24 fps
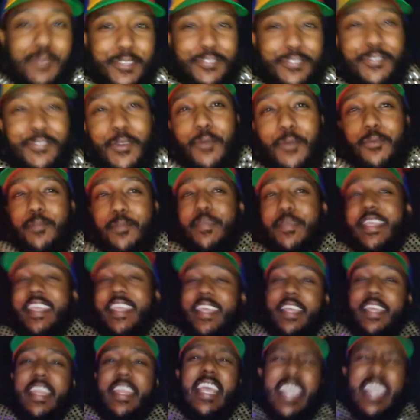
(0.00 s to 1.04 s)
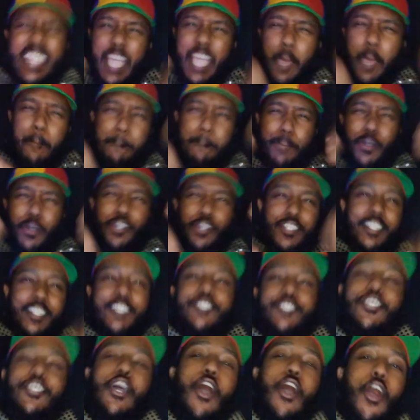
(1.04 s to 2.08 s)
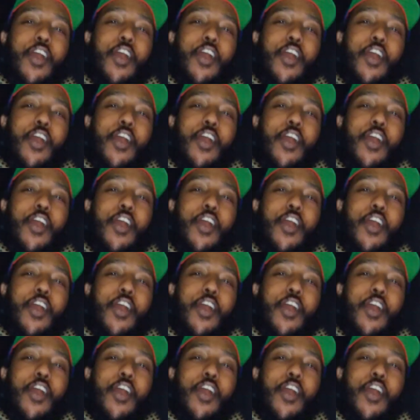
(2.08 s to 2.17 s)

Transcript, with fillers: before we begin, get bullish